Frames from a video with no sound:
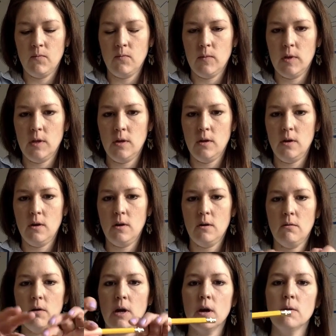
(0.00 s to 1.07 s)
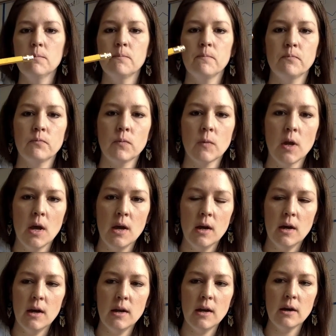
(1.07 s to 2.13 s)
There we go.
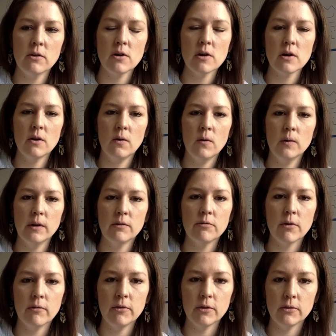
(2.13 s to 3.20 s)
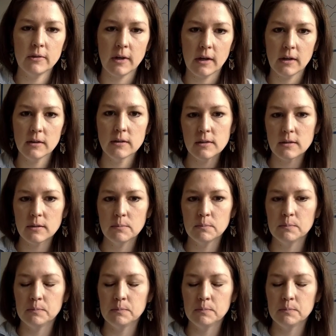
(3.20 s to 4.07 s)
And now you're going to hold it for a few seconds.